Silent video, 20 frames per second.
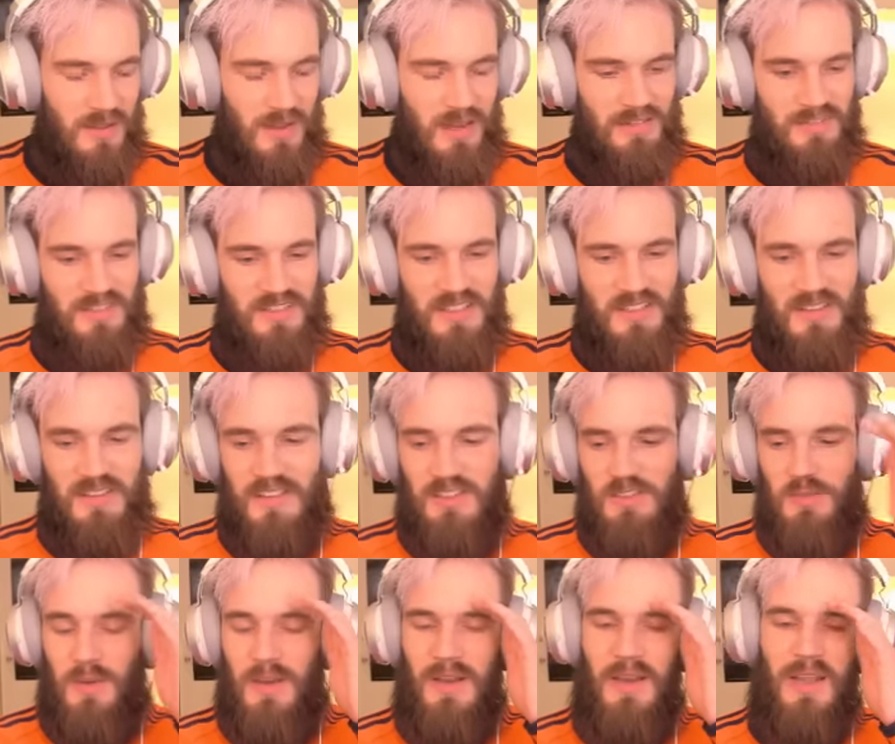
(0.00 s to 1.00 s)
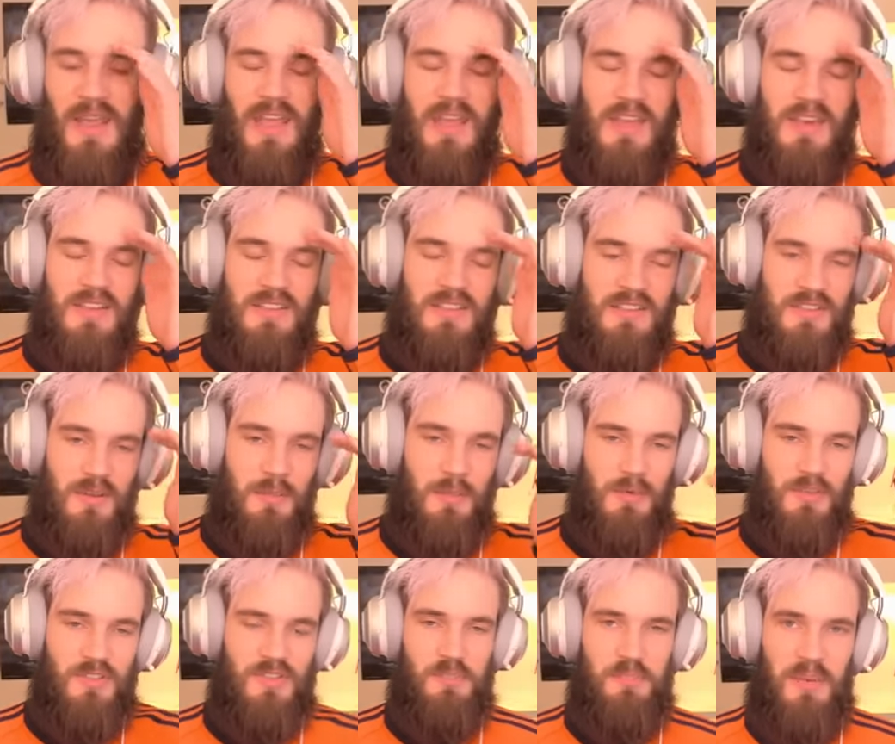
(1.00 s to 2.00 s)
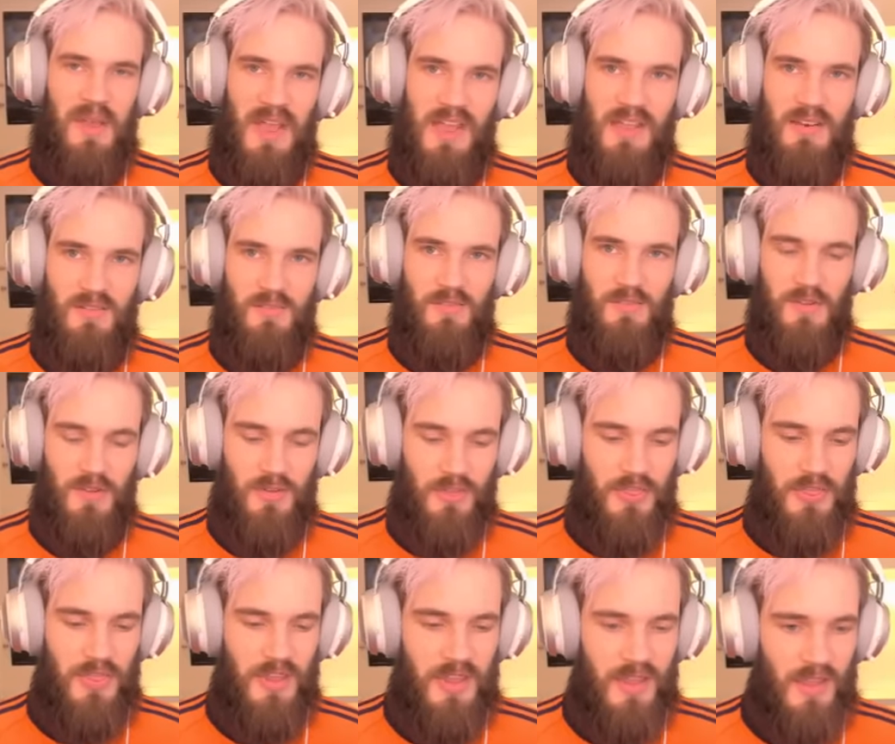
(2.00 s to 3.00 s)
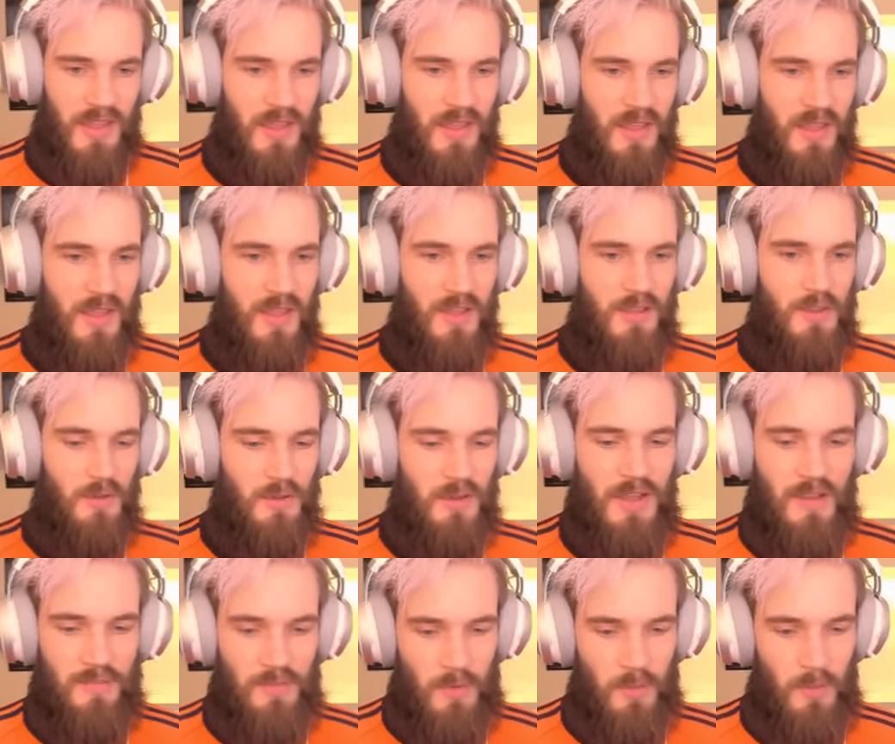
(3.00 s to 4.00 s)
I've seen this one. It is the most painful thing you'll ever